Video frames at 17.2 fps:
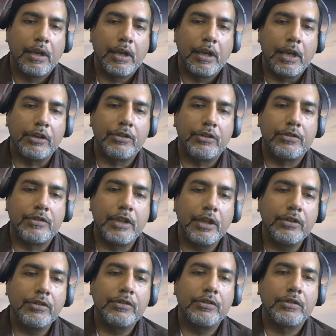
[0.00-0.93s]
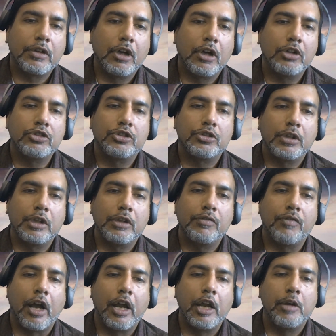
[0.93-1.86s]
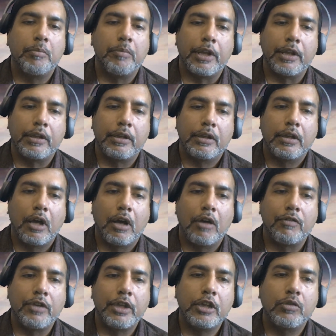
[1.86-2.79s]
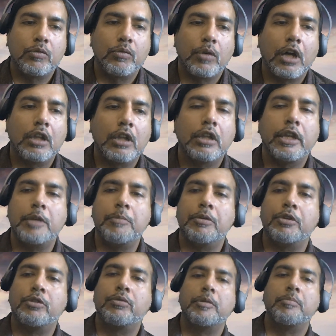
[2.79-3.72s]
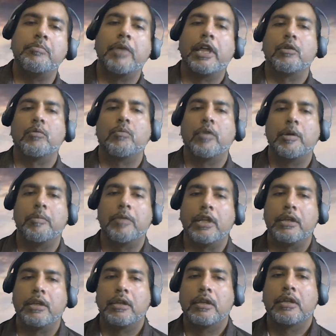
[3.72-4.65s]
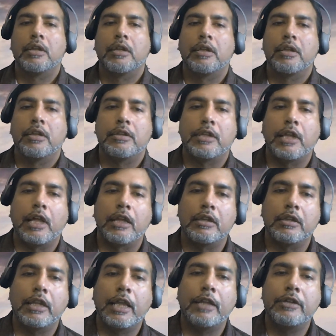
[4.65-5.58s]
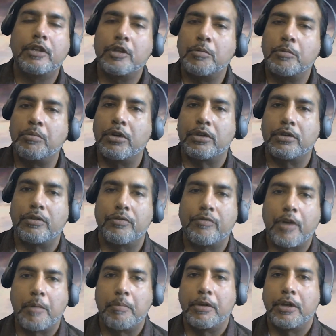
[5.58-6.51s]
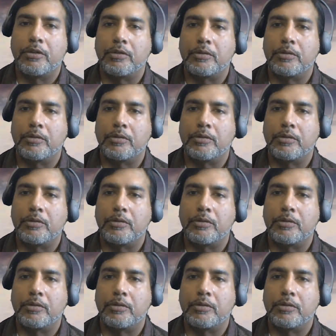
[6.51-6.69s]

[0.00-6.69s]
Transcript: It is this cultural environment of equality between men and women that led to the birth of feminism.